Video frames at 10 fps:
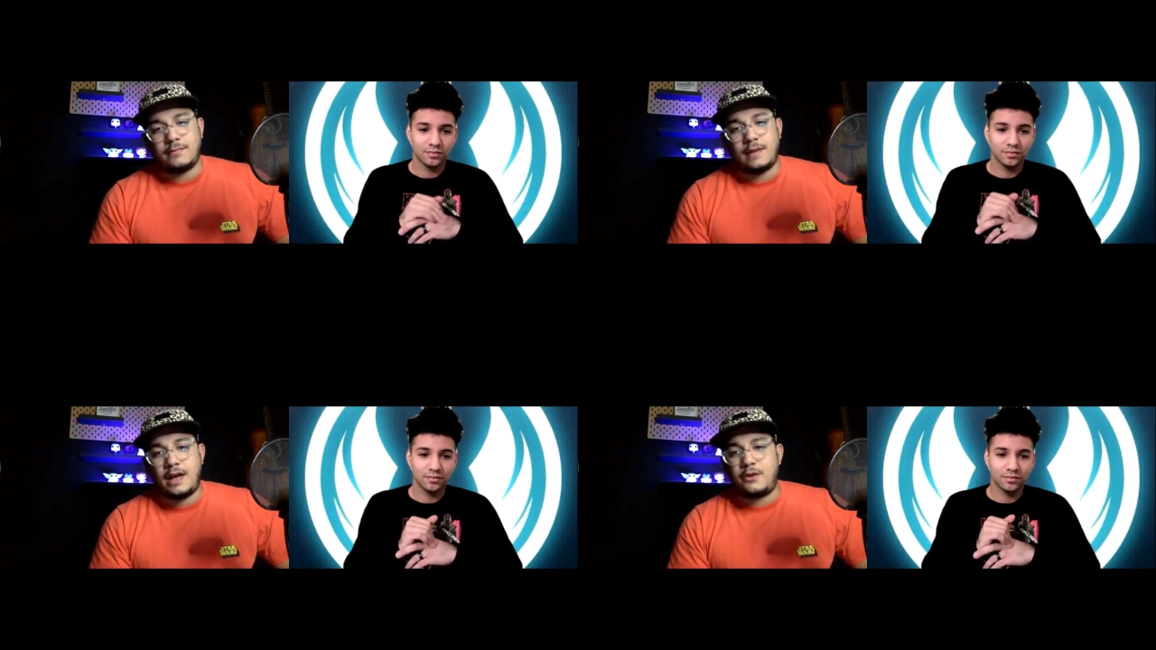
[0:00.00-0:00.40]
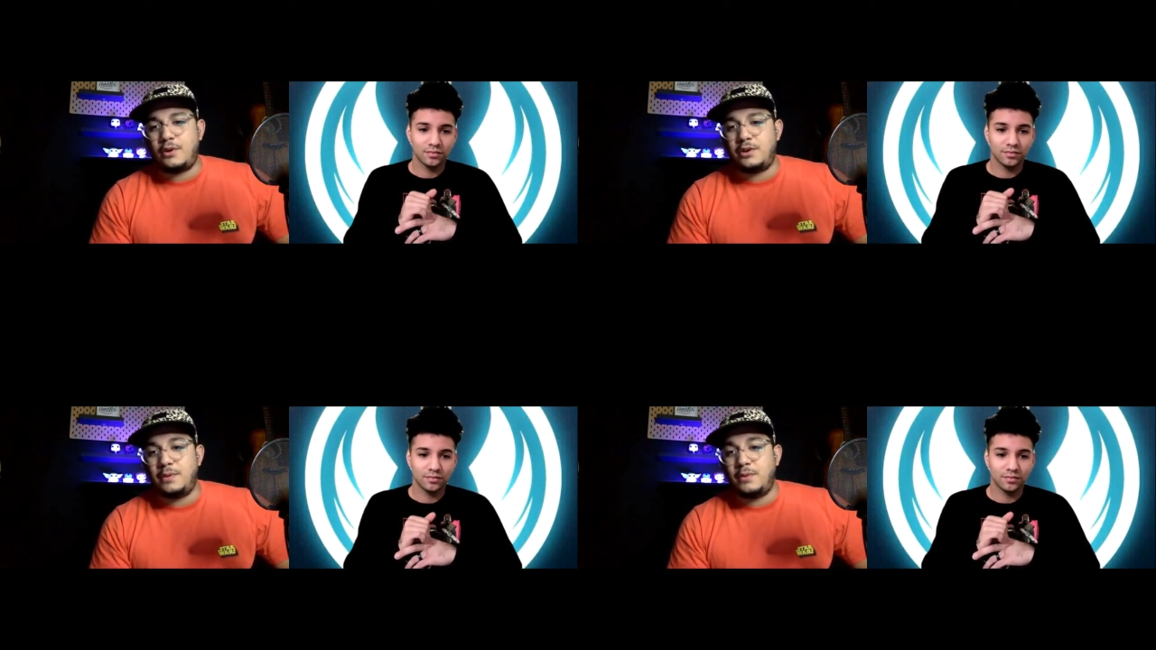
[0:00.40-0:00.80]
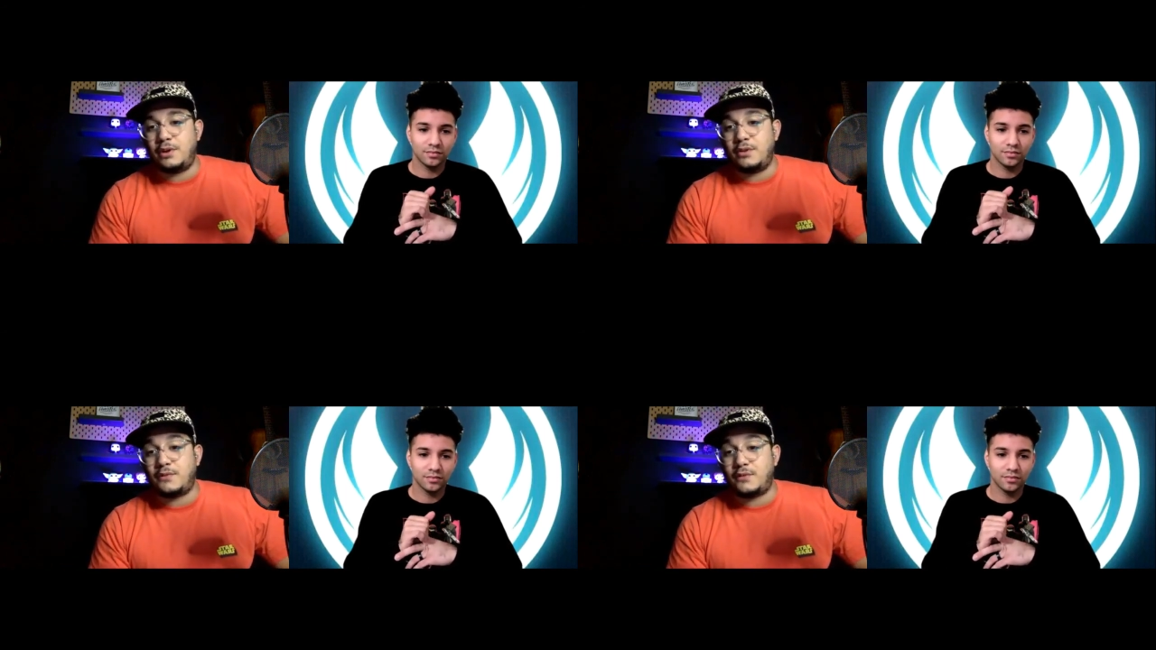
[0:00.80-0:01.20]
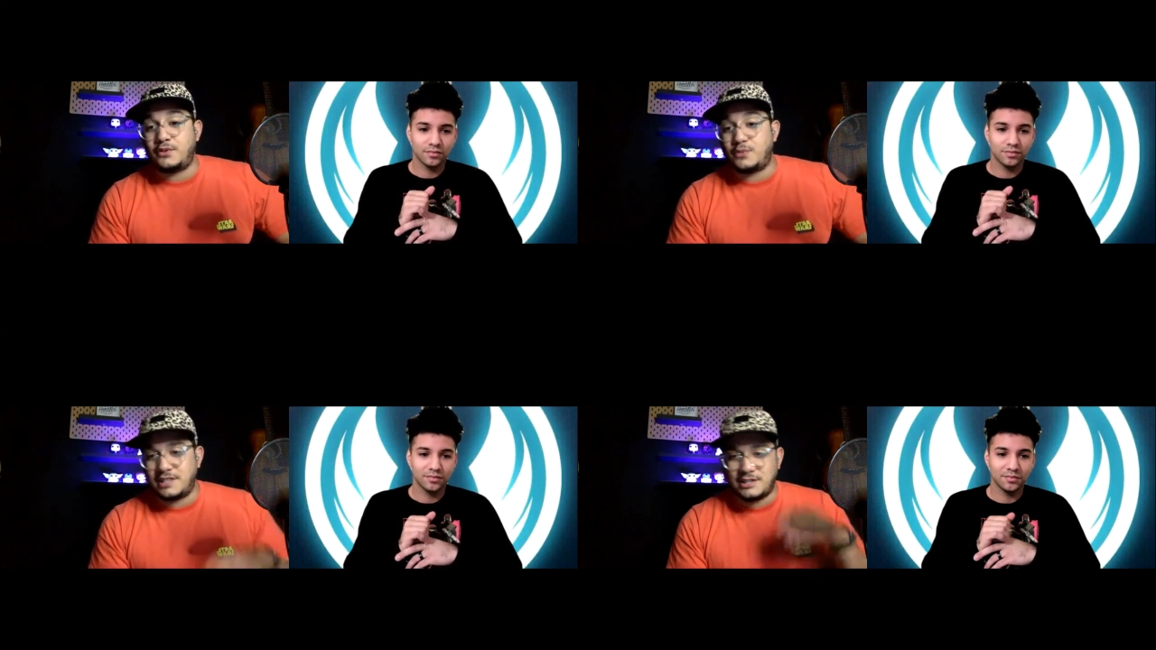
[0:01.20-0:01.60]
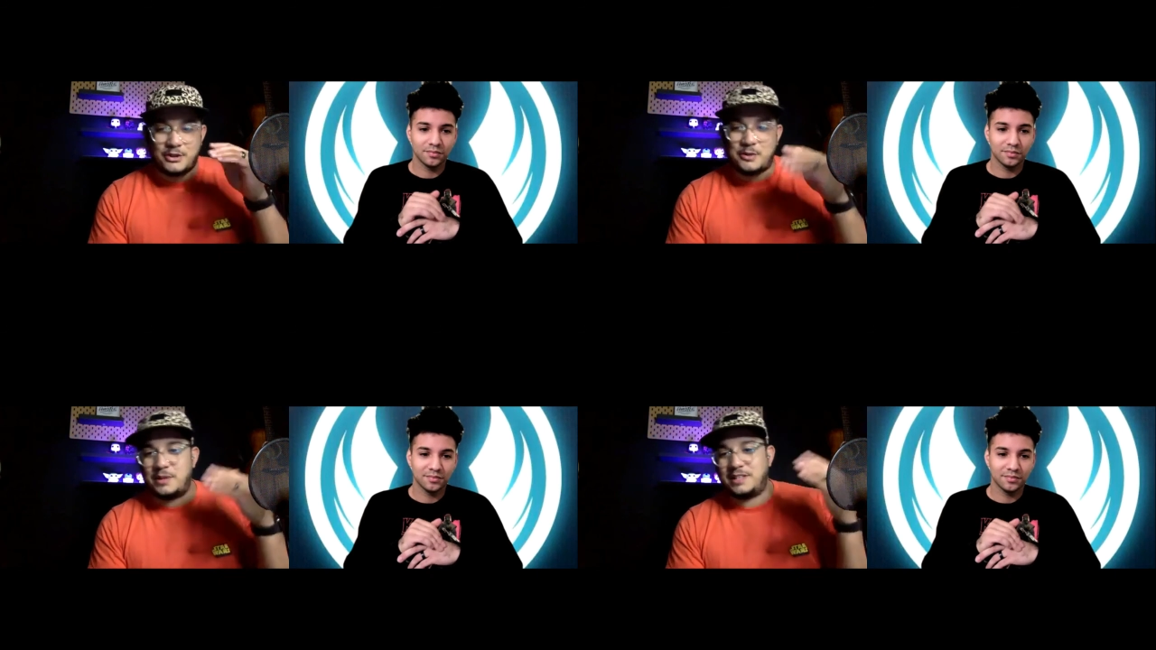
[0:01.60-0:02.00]
Speaker 1: I don't want to be one of those first ones that talk
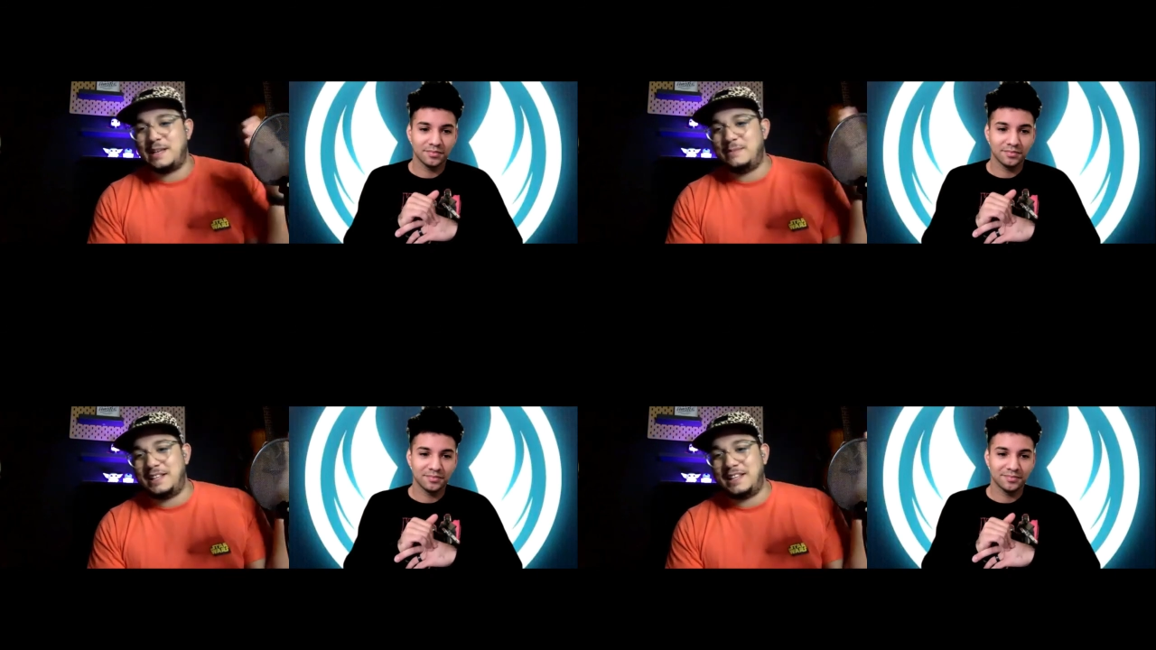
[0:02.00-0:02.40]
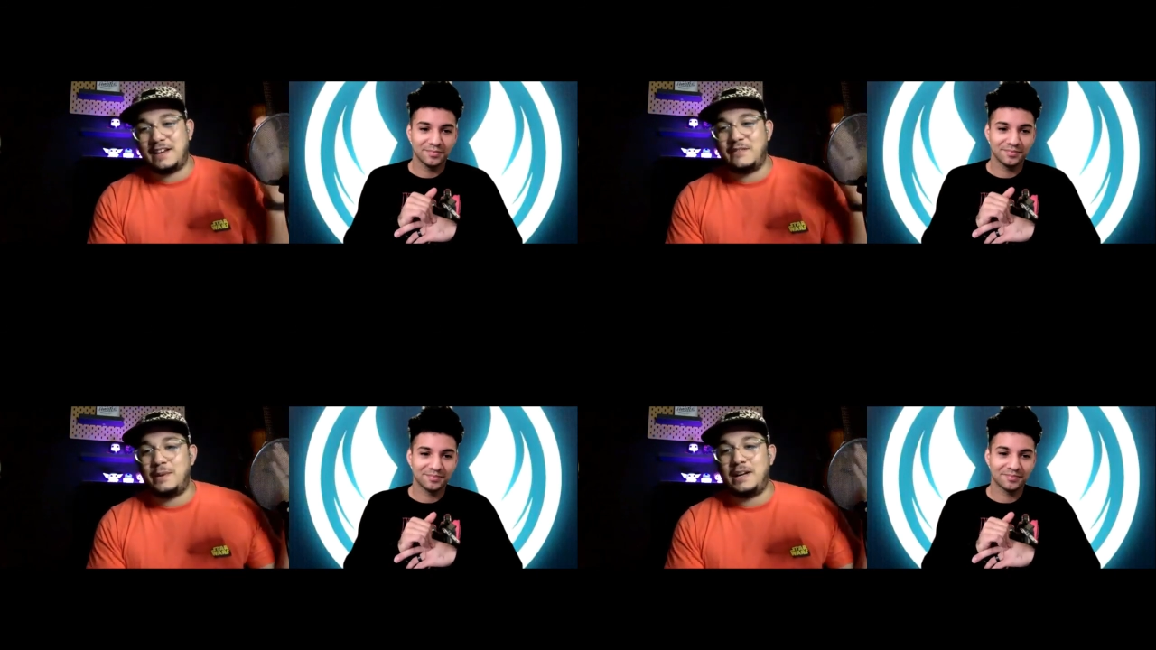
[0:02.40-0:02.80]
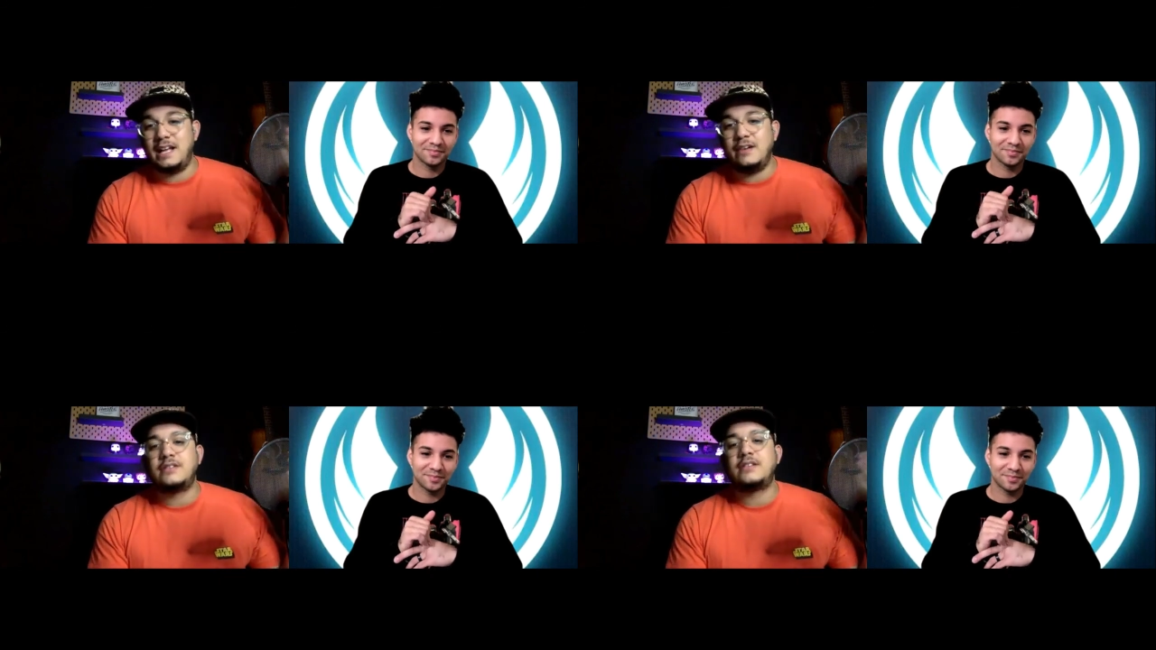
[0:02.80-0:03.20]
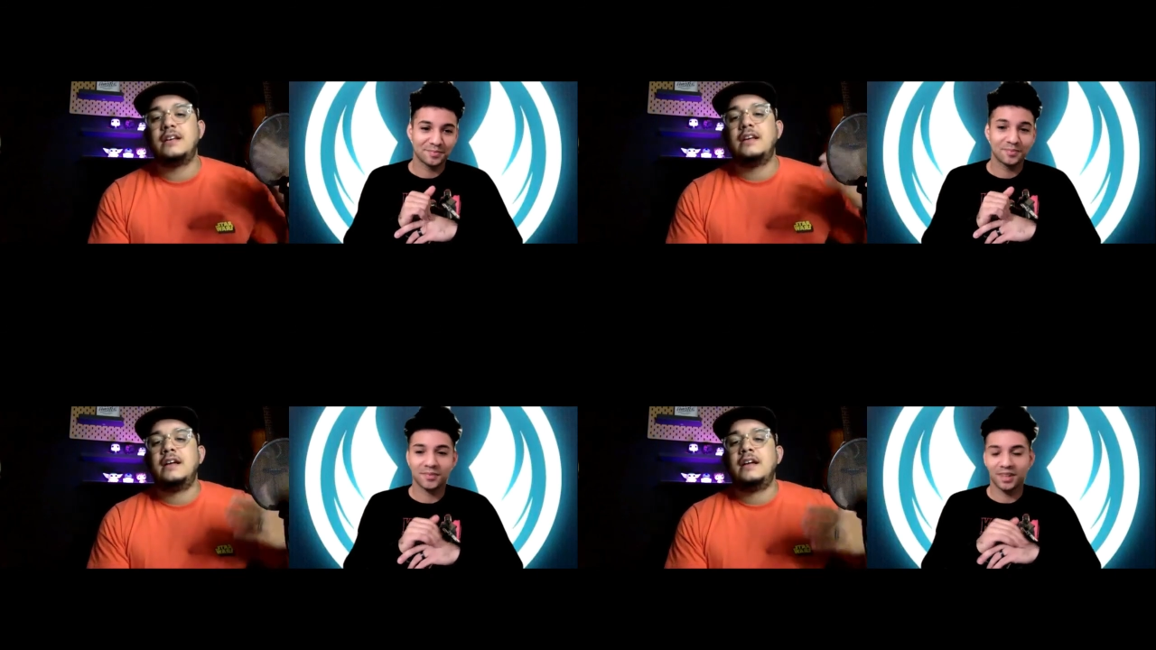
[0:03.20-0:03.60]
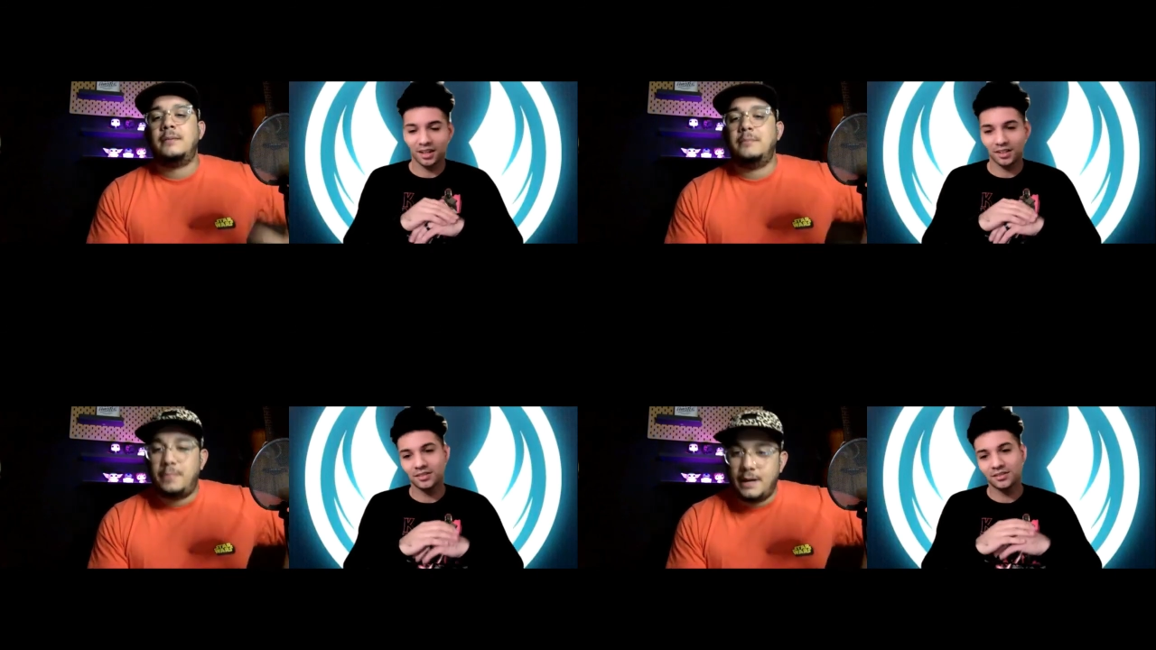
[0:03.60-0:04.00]
about the same thing like everybody else. Yeah.
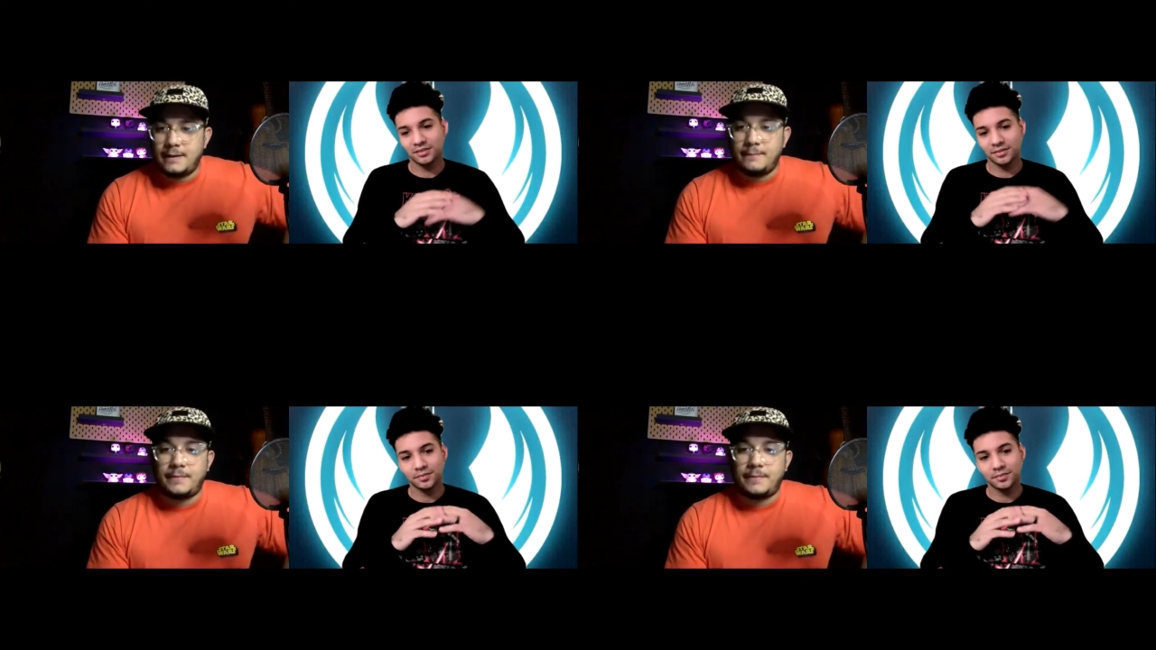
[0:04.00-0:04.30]
But